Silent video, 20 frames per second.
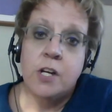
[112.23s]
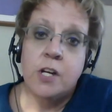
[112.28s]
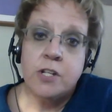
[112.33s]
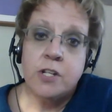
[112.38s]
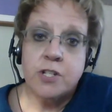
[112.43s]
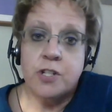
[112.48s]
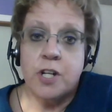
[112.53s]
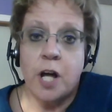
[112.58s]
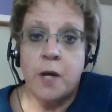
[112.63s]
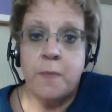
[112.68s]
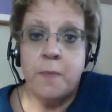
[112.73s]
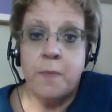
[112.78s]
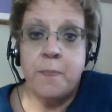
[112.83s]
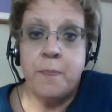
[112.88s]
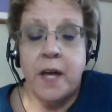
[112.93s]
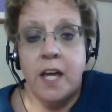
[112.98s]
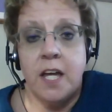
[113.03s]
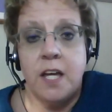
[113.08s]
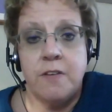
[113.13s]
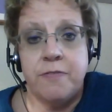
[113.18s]
should I
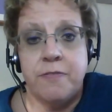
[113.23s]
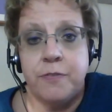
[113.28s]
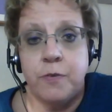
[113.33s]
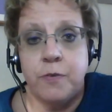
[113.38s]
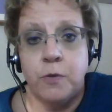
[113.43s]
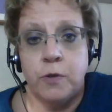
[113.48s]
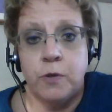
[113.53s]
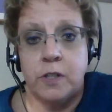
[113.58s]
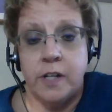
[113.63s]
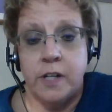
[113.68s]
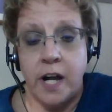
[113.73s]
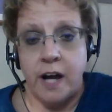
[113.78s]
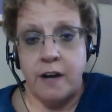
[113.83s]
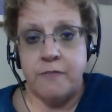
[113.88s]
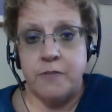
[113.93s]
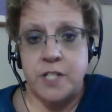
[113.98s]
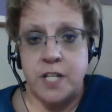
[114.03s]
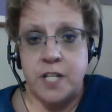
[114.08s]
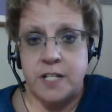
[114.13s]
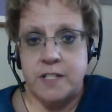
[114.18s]
pay for
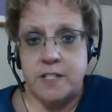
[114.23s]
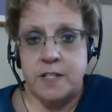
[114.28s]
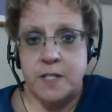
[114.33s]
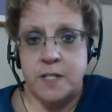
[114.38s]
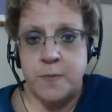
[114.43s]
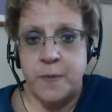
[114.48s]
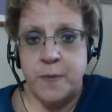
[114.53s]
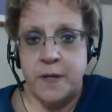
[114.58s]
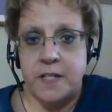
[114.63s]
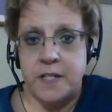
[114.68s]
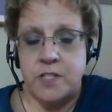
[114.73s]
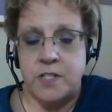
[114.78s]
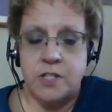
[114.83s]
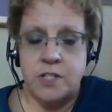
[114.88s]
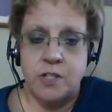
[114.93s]
advertising space?